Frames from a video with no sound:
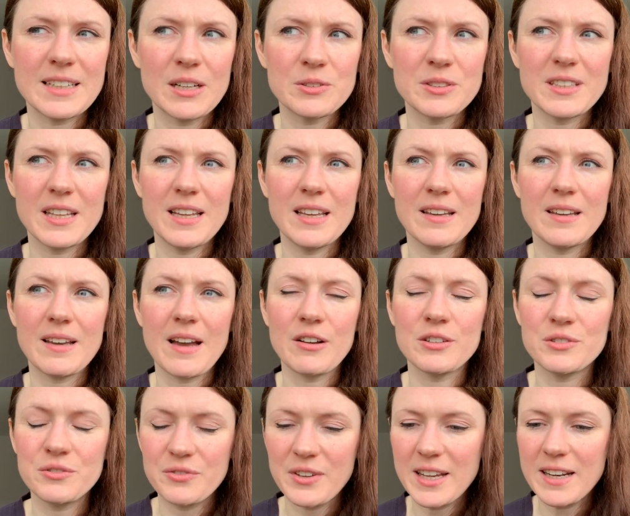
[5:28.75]
I was
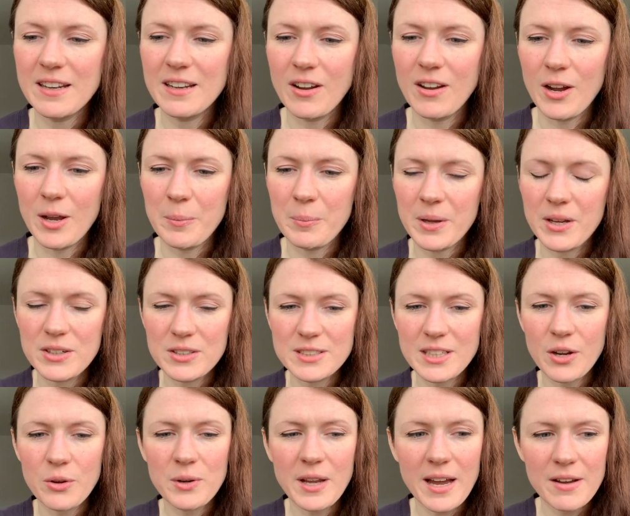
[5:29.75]
feeling like, because
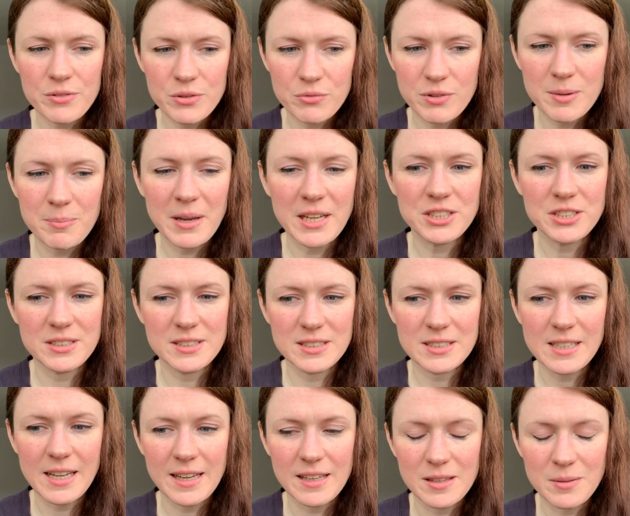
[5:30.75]
I only have 3 patients a
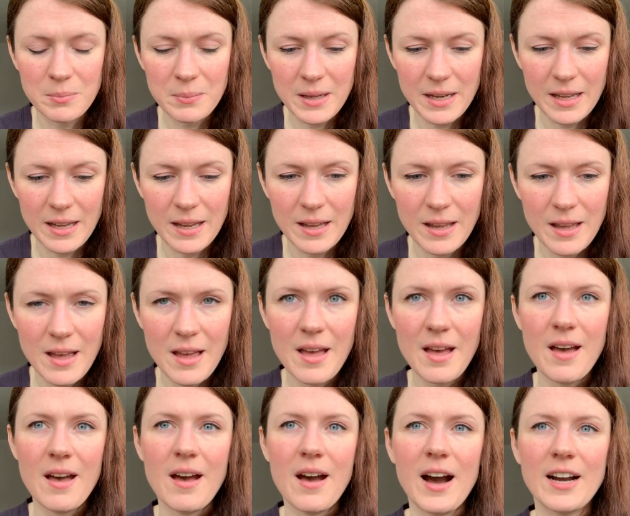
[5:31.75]
day at the minute,
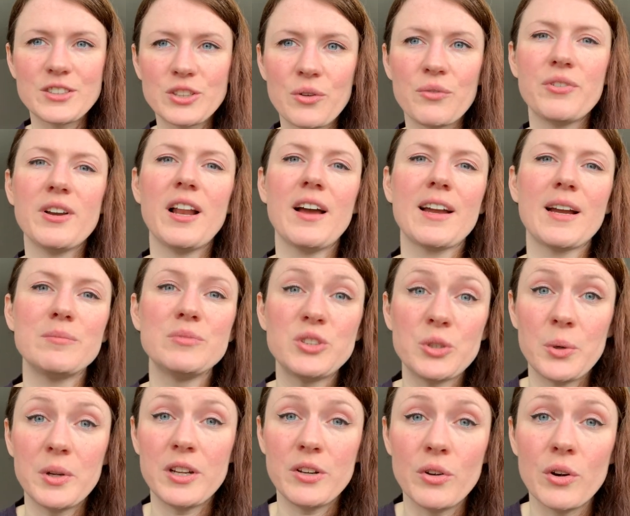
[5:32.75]
I don't feel like I'm
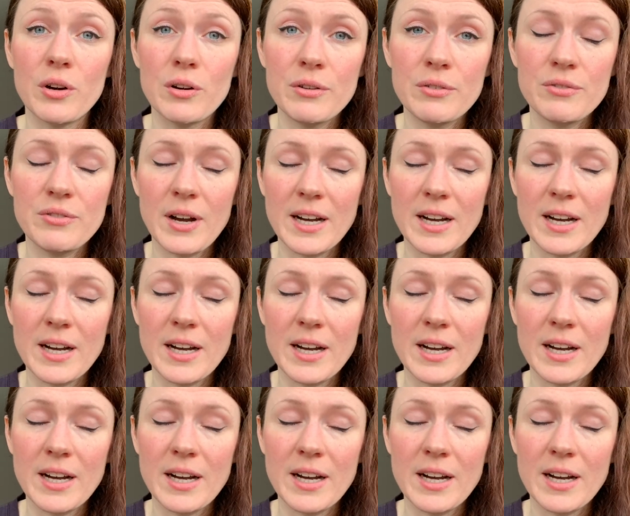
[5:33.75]
doing enough.